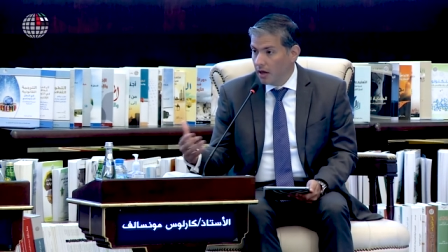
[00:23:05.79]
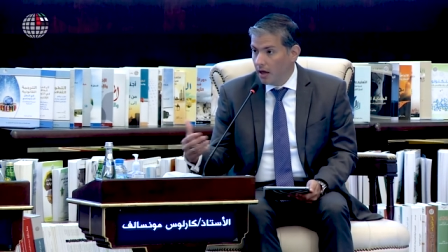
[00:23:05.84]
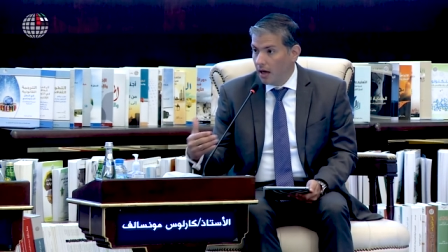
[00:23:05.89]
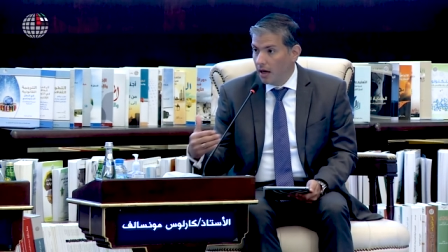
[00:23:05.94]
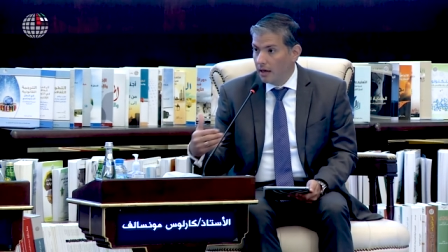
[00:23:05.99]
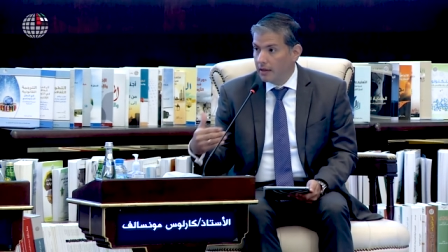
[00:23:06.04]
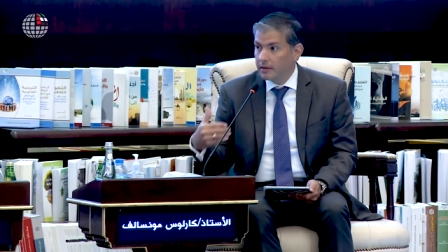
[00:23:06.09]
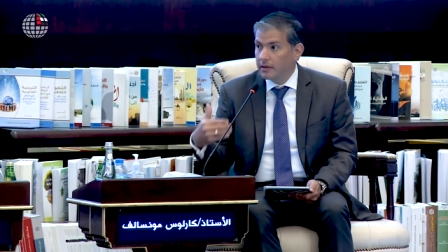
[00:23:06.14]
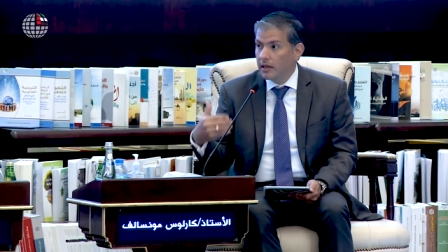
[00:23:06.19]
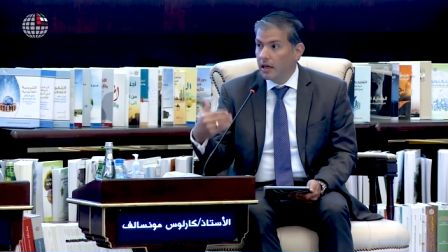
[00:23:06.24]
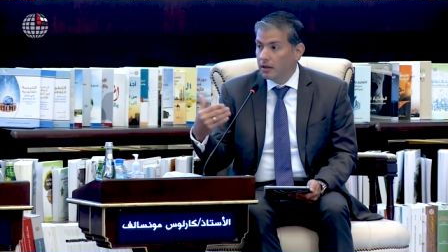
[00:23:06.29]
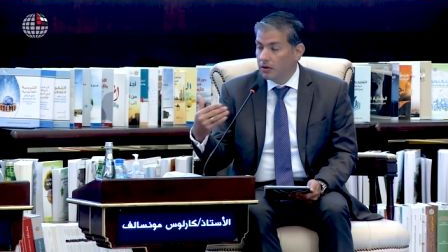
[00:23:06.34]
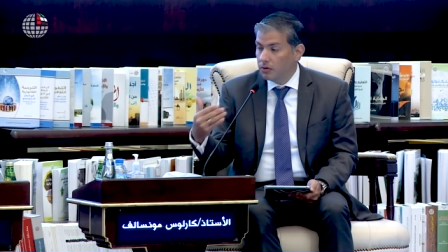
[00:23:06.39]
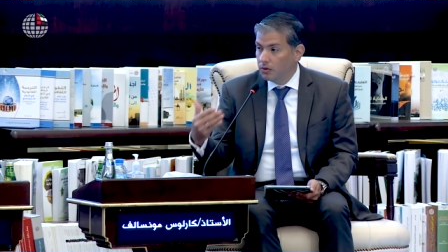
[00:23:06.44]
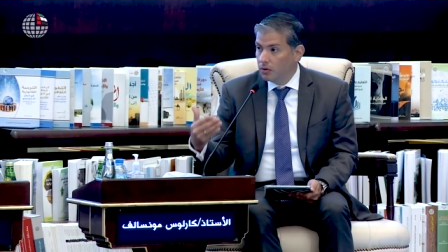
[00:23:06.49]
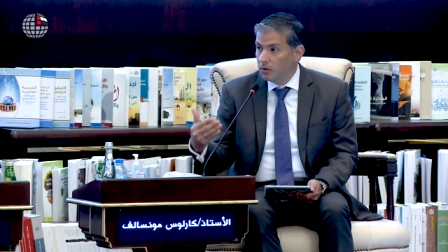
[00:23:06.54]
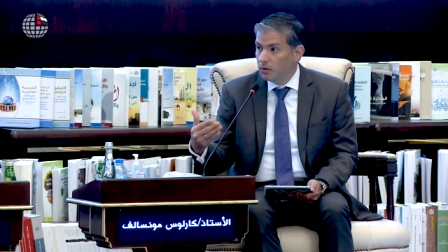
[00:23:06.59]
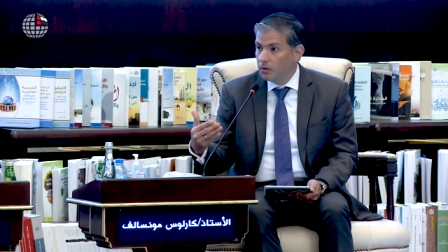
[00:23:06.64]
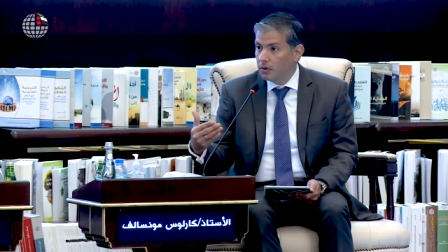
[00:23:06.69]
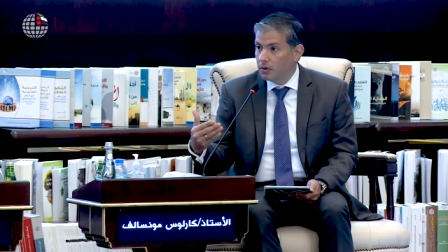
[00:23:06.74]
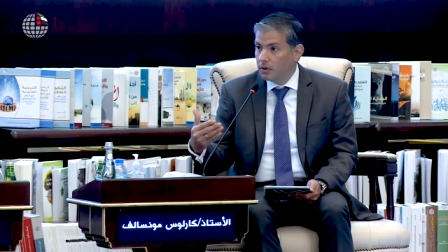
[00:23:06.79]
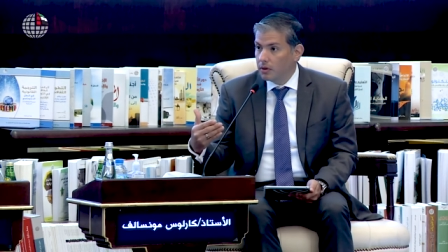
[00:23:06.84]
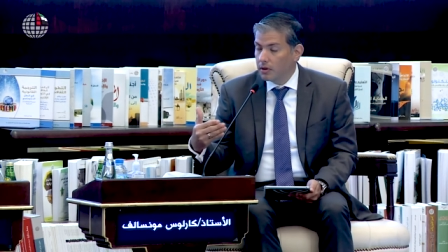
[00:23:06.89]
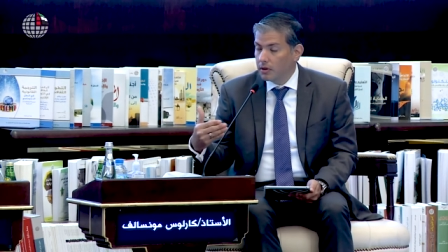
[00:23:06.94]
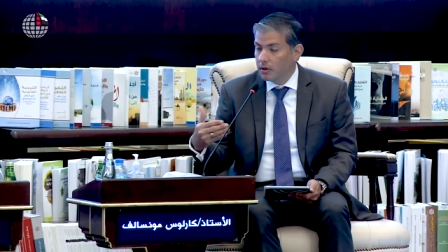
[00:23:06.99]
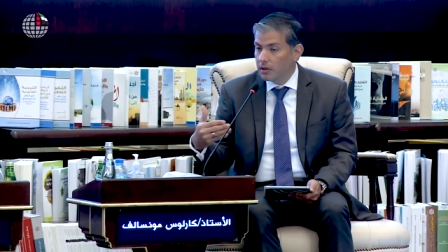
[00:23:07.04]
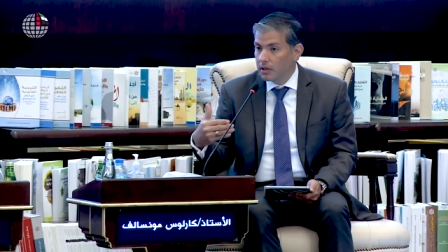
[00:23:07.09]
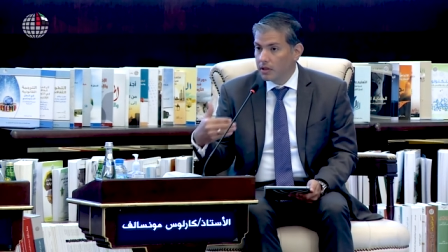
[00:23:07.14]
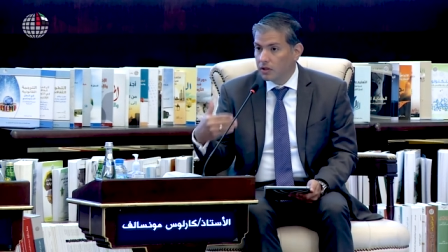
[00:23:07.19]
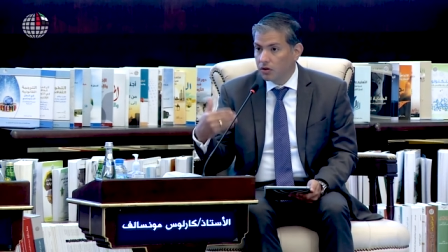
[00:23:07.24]
and try to
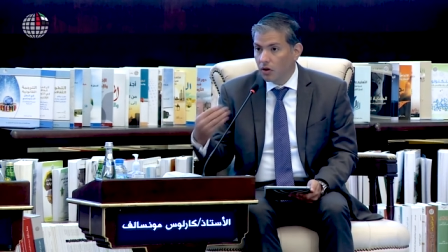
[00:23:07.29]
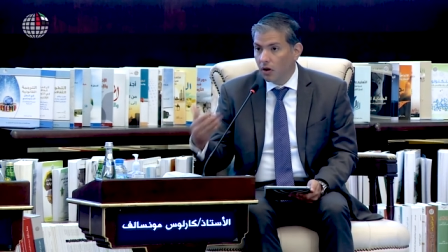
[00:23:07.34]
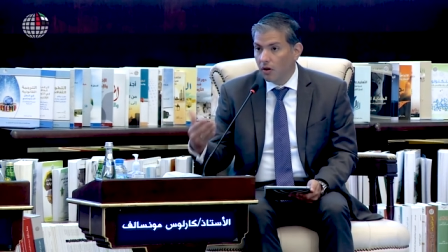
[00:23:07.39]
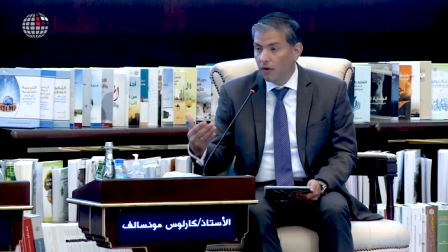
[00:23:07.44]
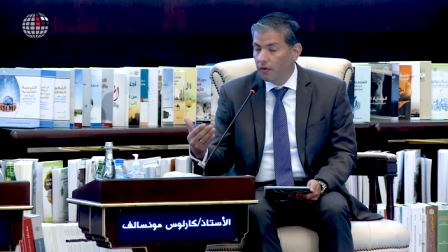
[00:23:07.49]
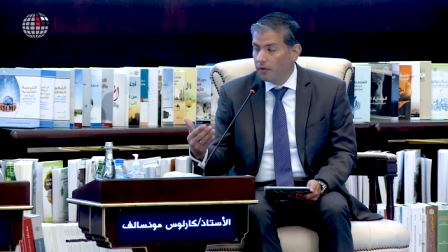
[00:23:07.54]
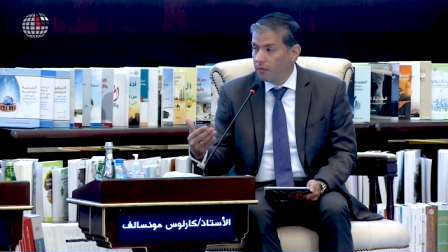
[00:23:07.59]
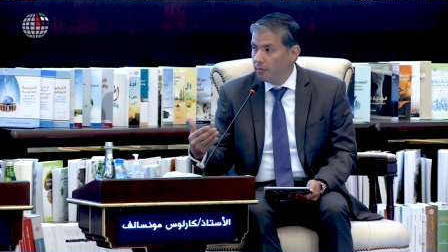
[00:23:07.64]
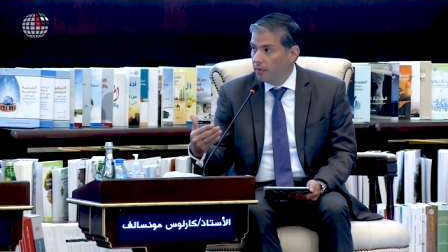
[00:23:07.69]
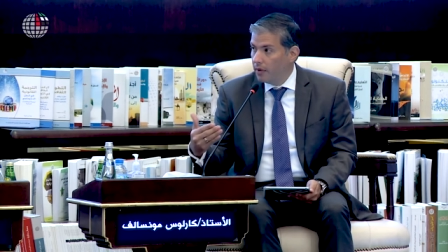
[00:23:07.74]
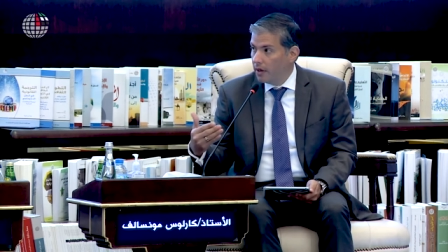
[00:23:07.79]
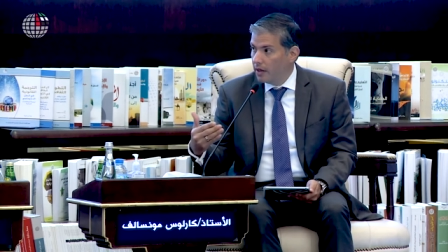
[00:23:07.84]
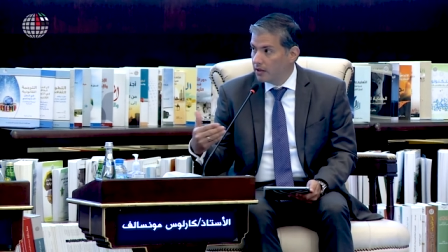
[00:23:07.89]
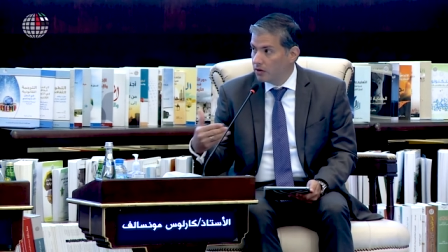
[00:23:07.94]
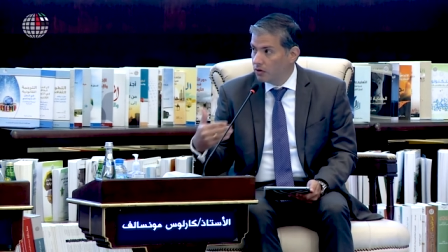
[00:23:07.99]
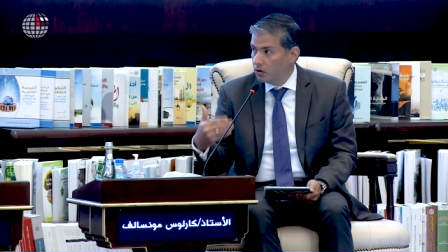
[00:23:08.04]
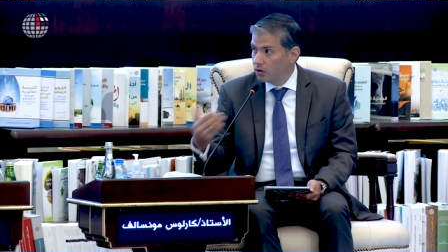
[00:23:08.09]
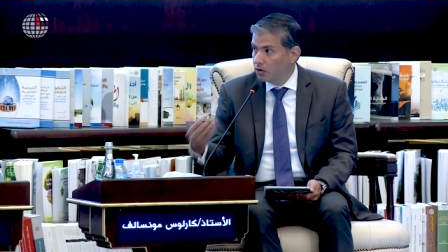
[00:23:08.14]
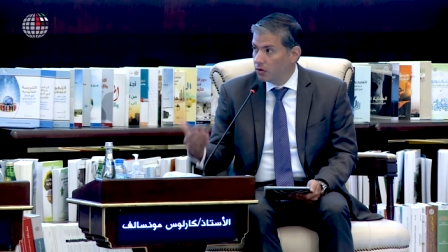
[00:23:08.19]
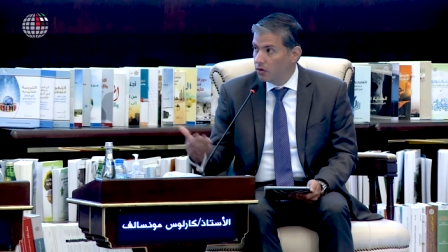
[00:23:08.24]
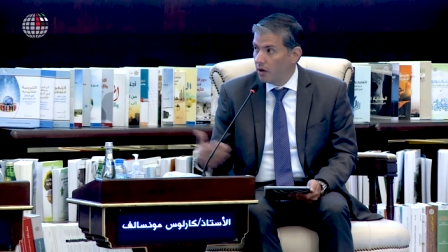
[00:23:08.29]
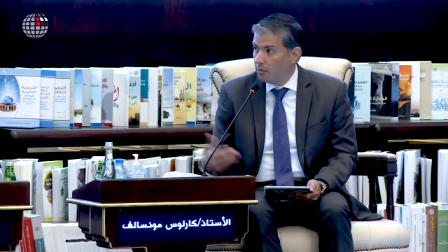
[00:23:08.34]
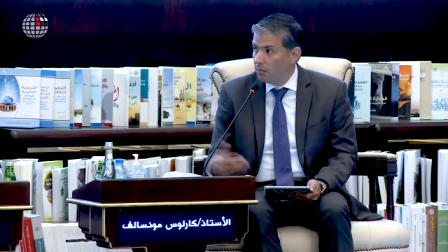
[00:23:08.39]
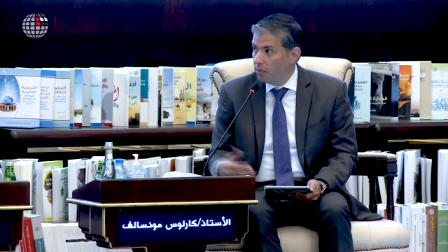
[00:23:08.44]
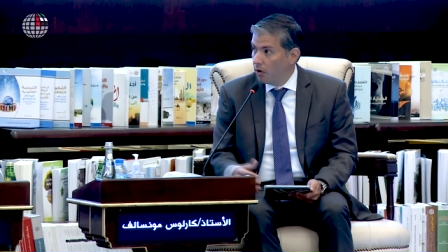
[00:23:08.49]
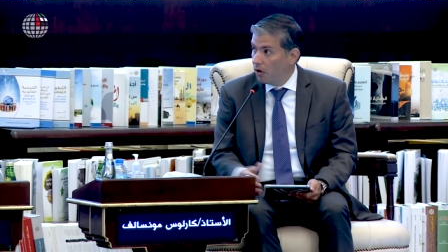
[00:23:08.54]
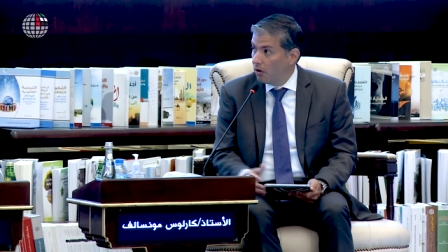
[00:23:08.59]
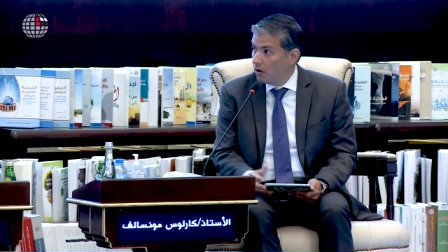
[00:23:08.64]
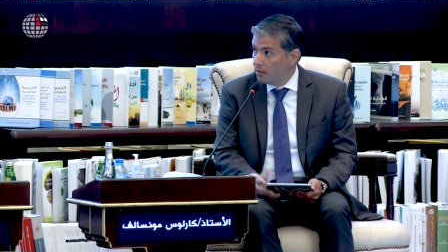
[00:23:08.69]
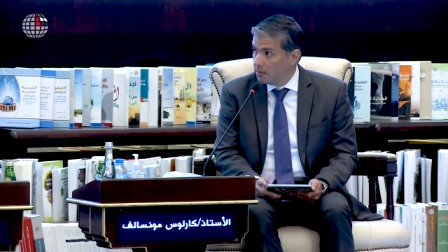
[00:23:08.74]
resolve structural
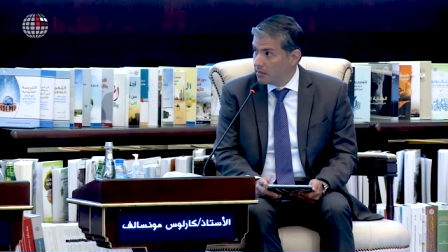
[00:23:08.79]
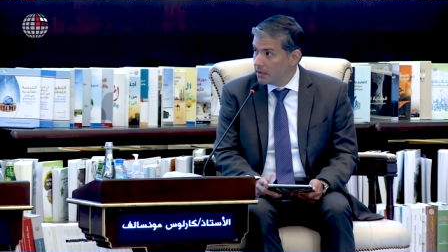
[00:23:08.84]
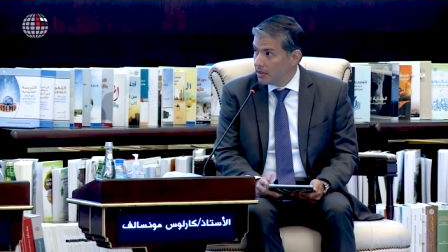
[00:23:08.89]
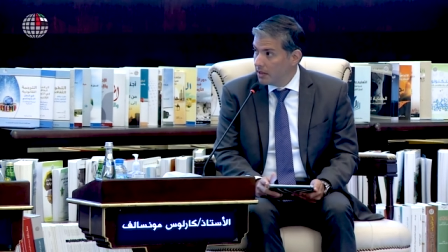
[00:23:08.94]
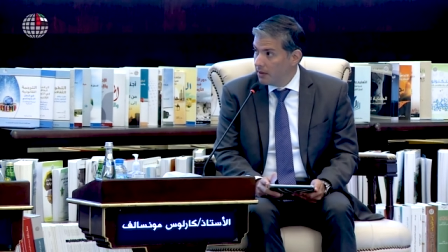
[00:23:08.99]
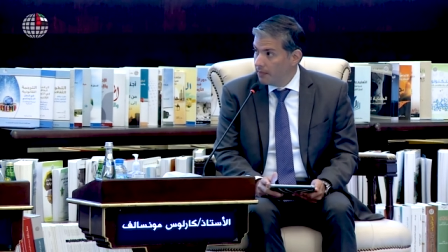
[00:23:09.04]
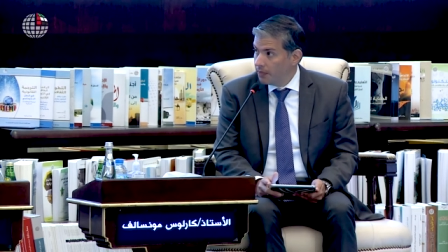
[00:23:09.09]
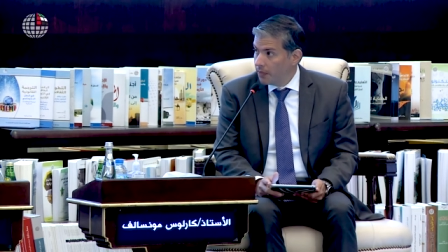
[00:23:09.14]
problems